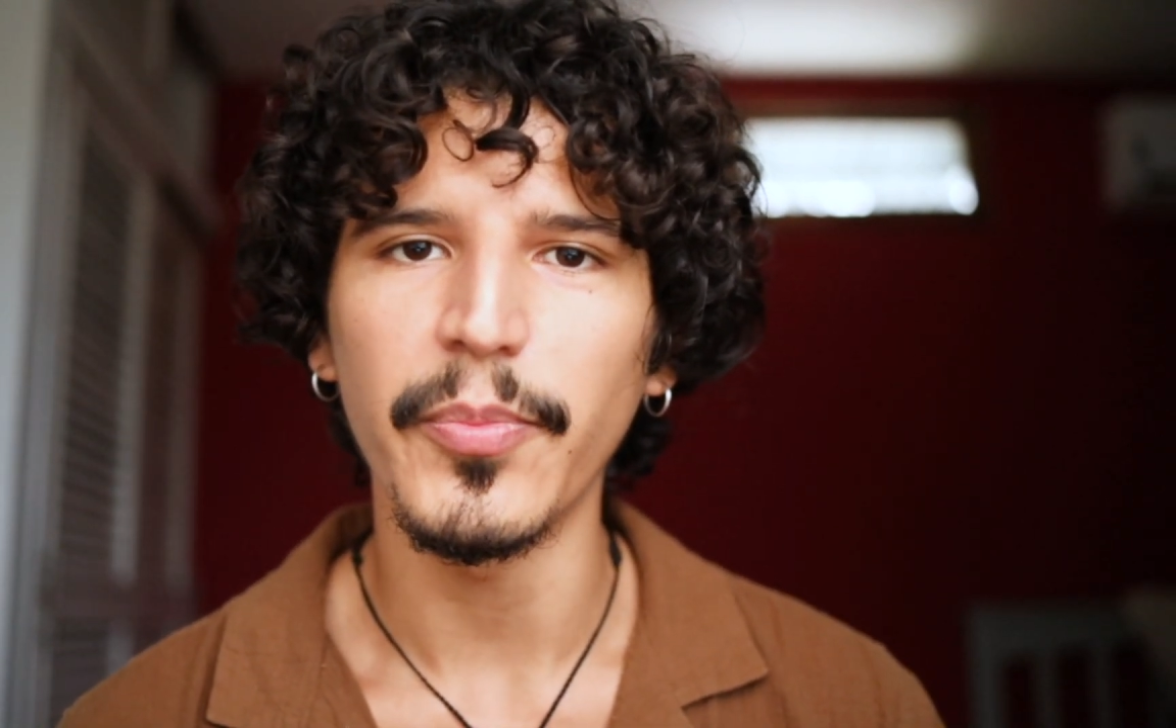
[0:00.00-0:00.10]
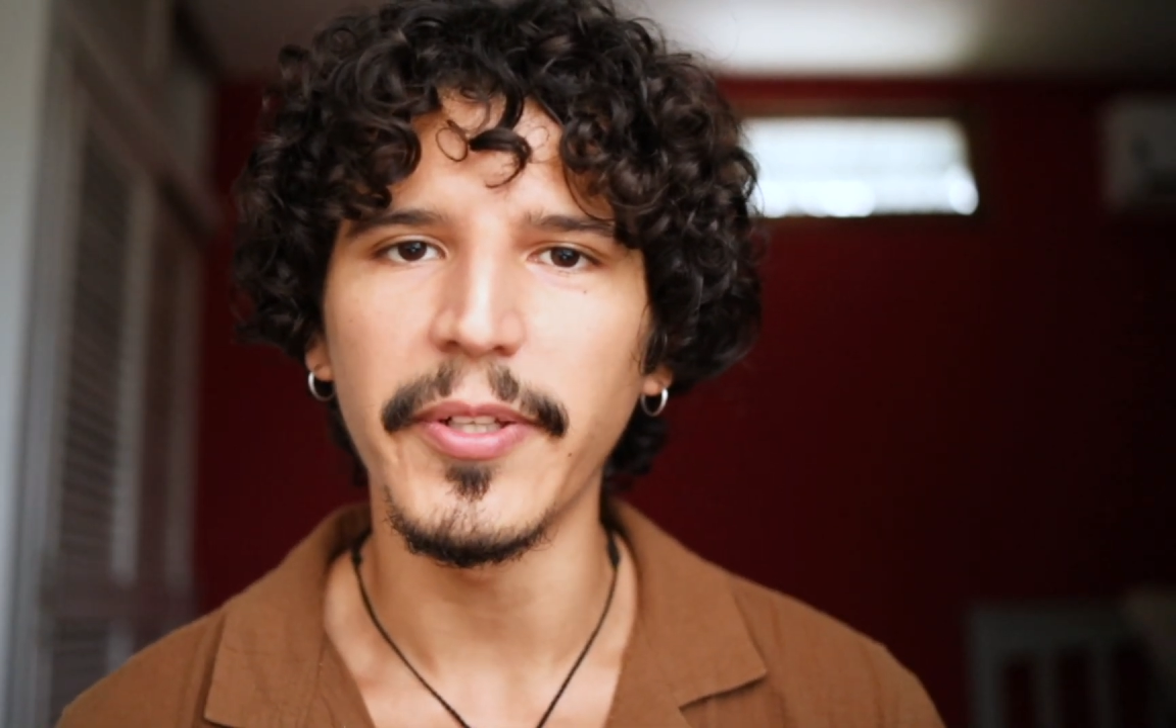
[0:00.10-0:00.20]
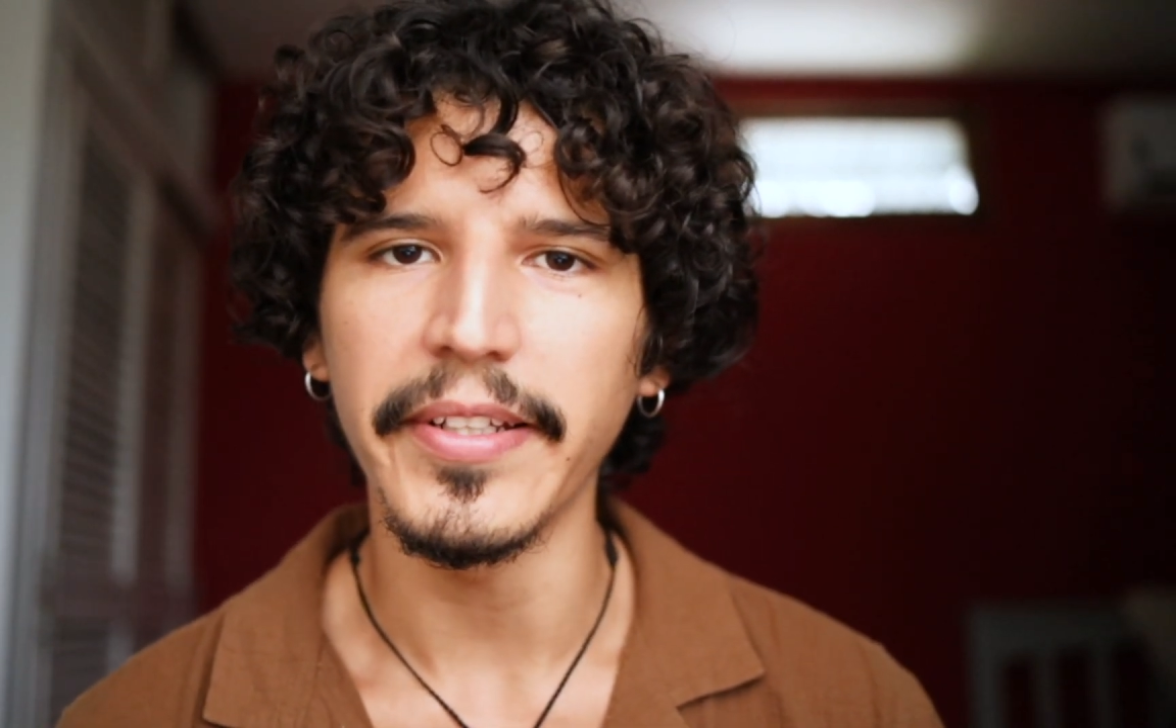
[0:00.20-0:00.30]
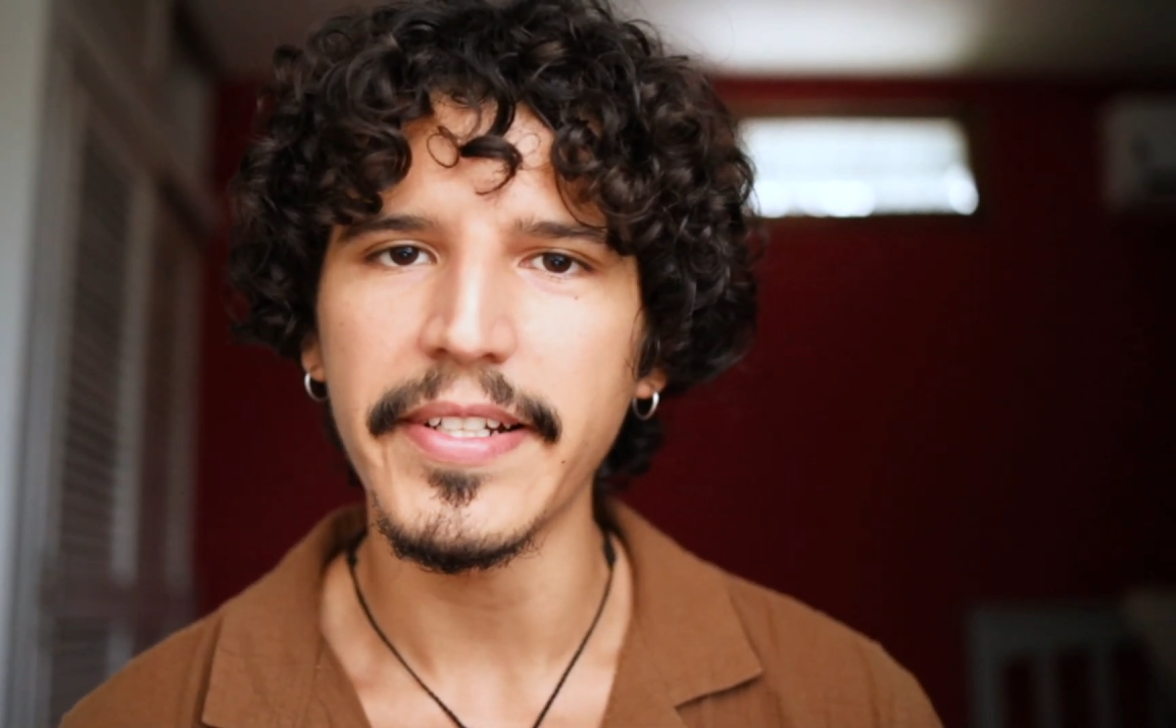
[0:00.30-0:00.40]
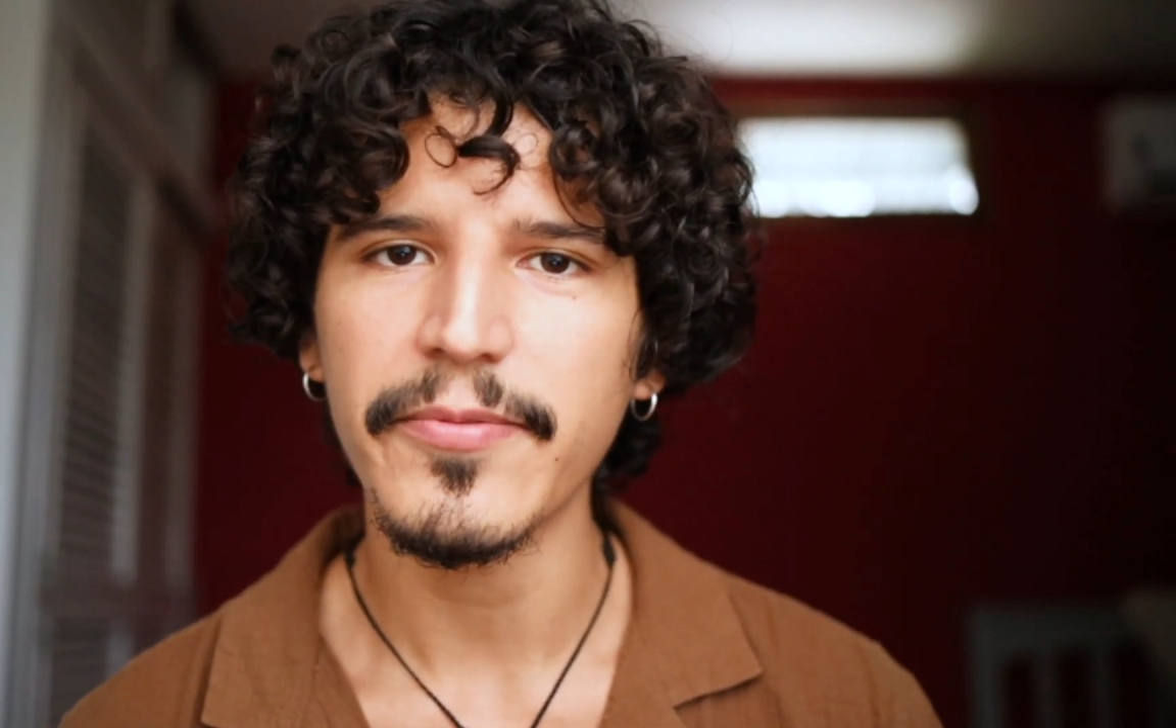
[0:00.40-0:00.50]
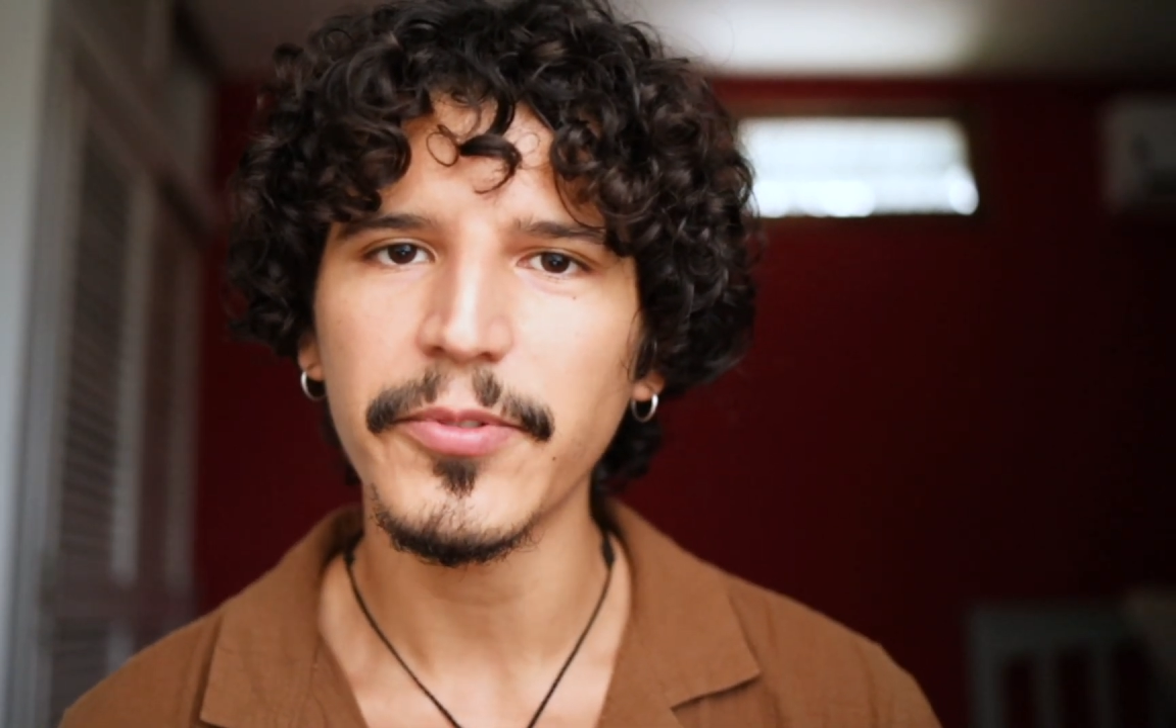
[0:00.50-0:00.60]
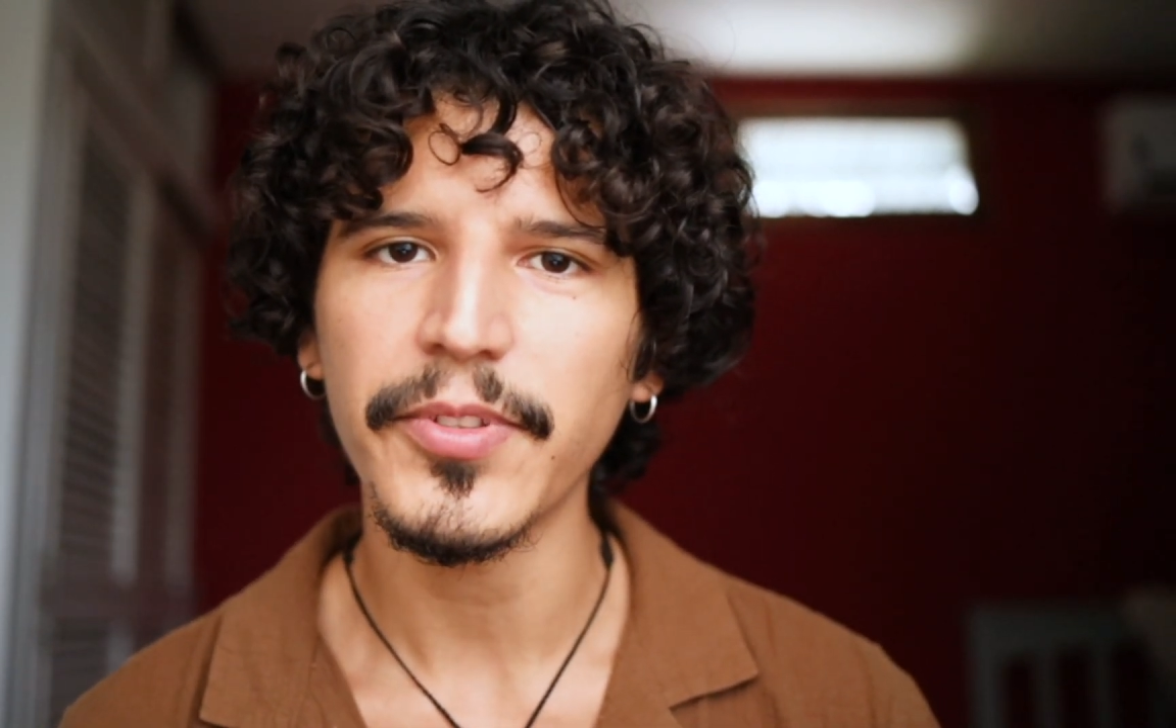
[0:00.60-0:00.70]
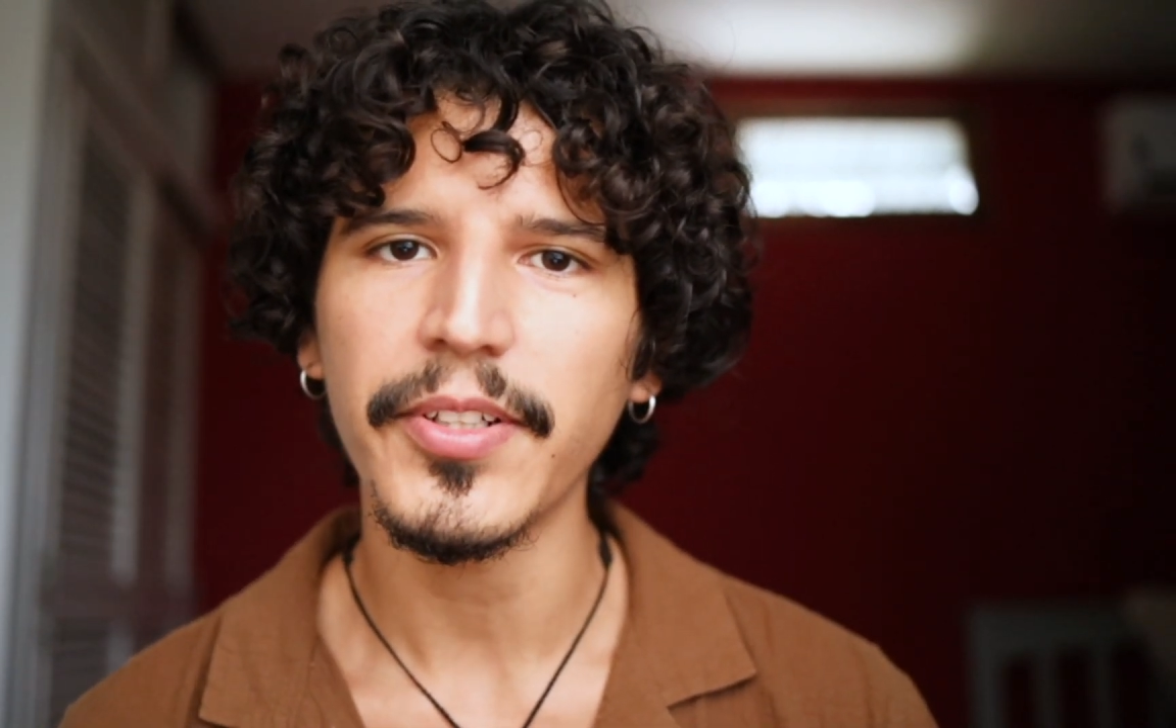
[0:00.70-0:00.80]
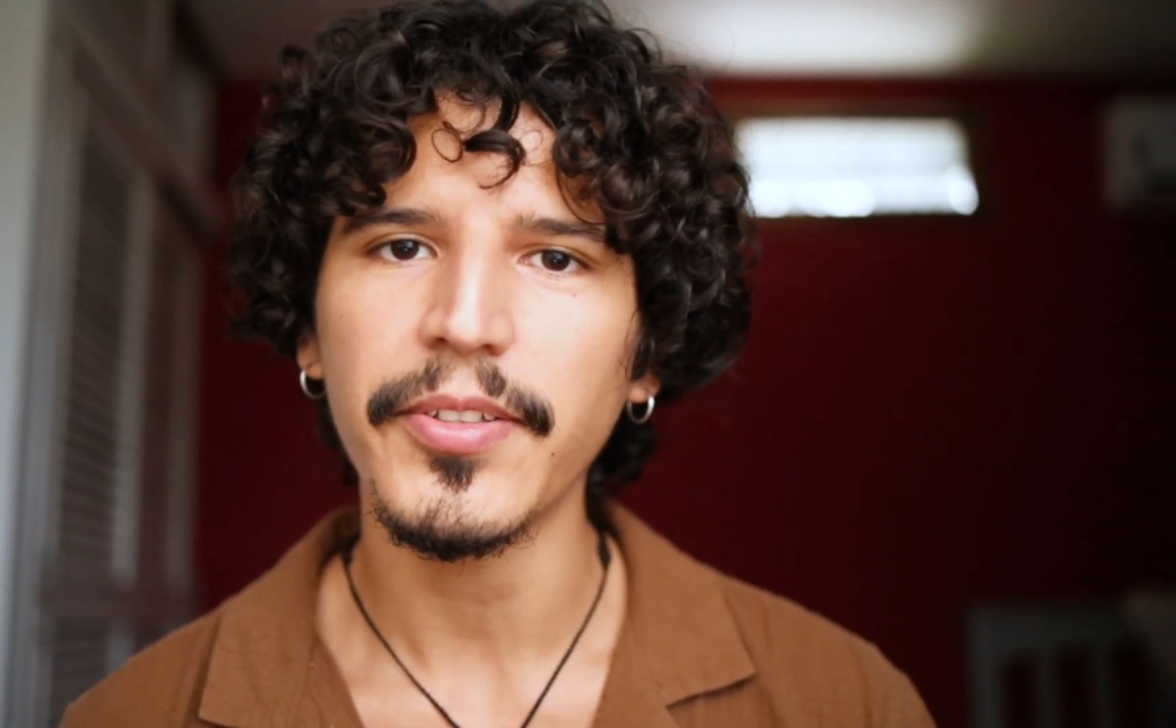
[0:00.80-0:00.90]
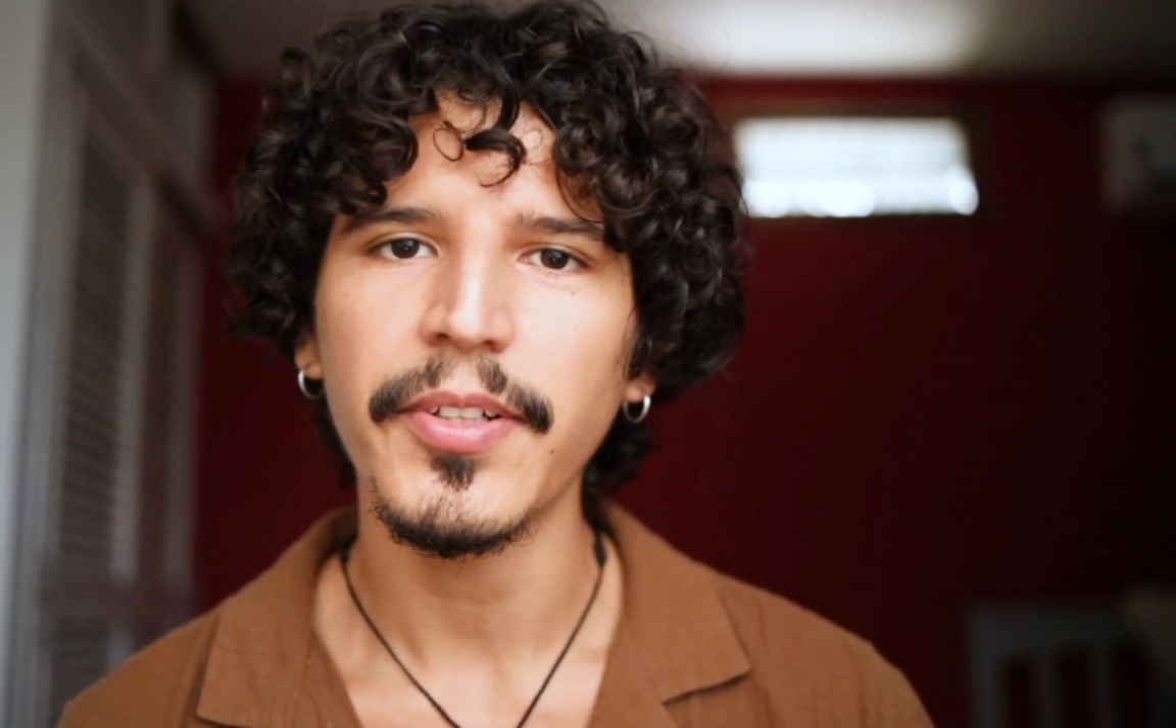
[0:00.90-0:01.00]
abilities will
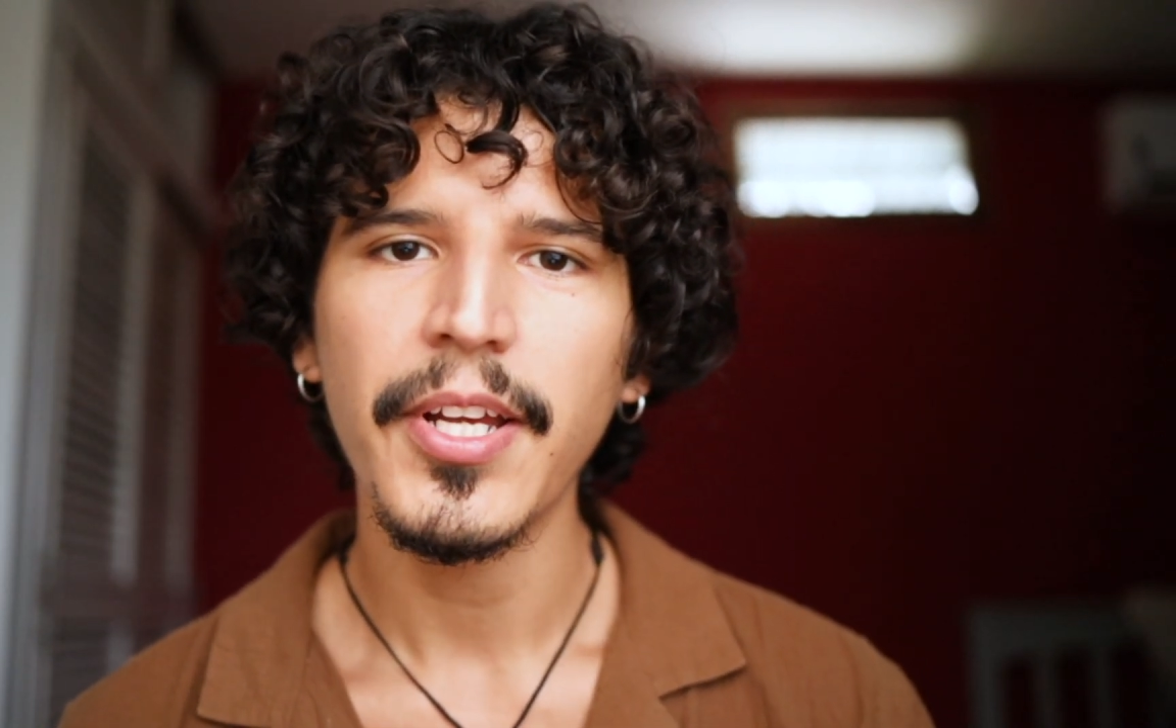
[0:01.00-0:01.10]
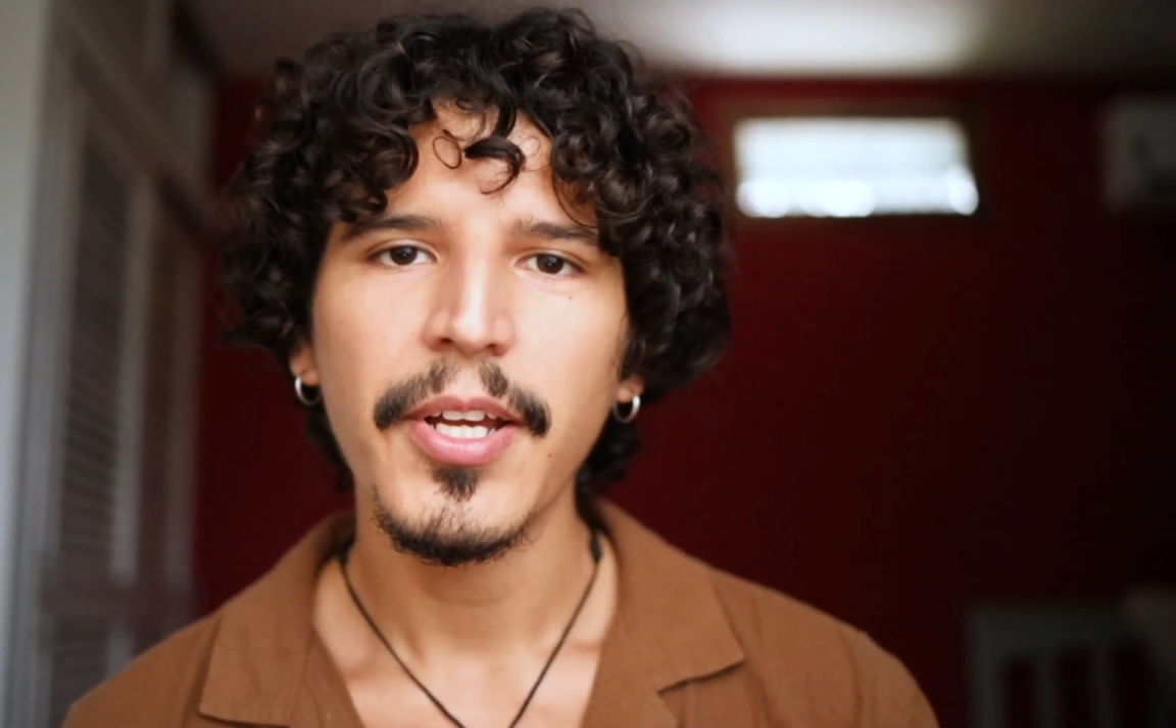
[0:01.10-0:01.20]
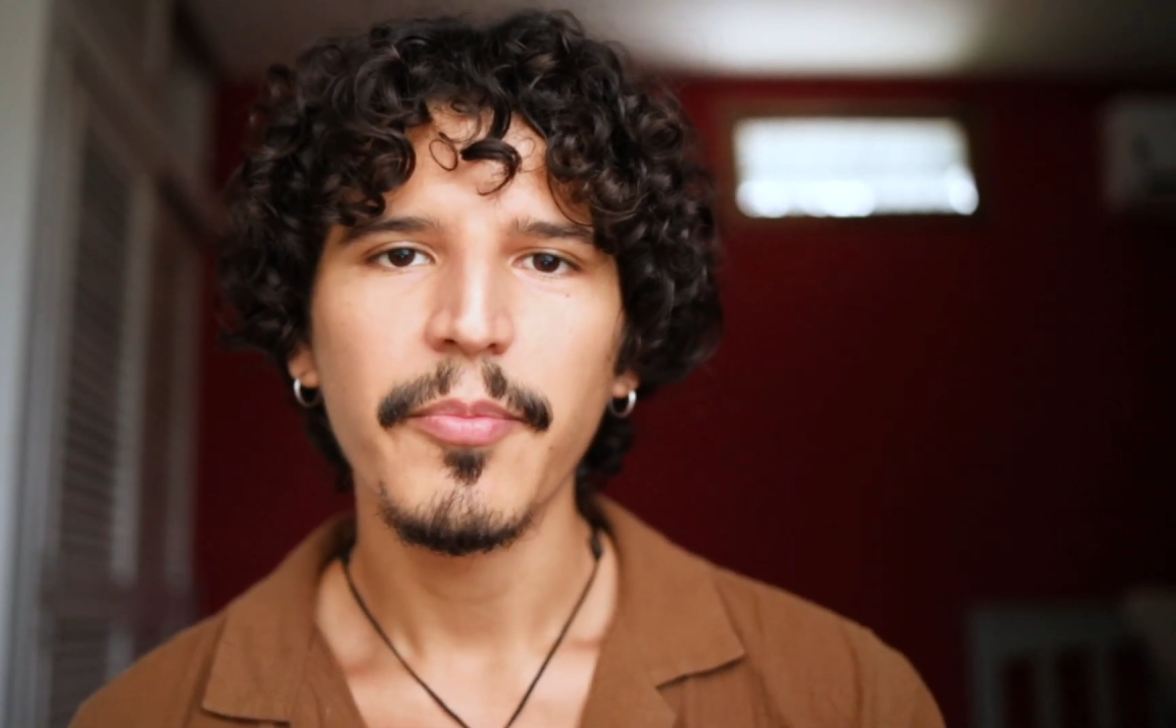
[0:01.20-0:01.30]
grow,